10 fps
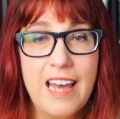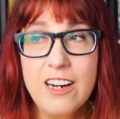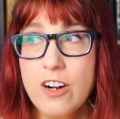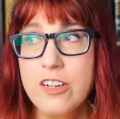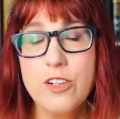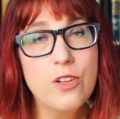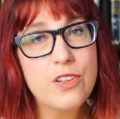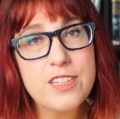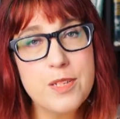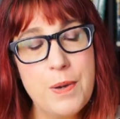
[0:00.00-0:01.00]
That
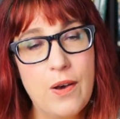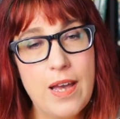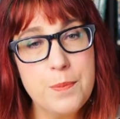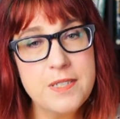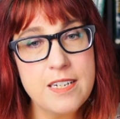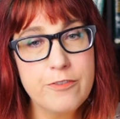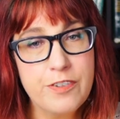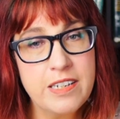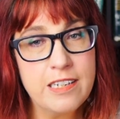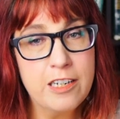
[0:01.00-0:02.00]
article is about Epstein
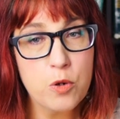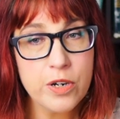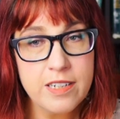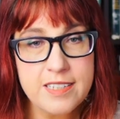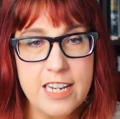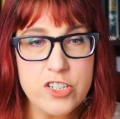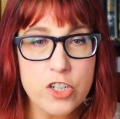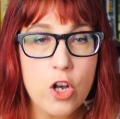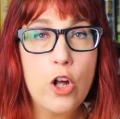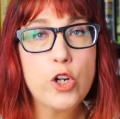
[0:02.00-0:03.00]
funding an
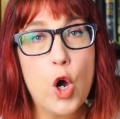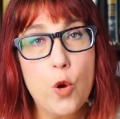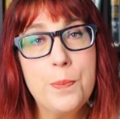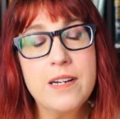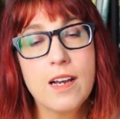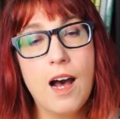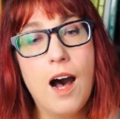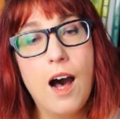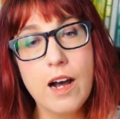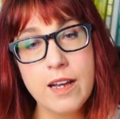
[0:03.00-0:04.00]
organization called
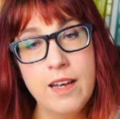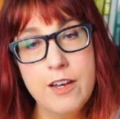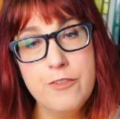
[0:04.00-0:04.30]
OpenCog,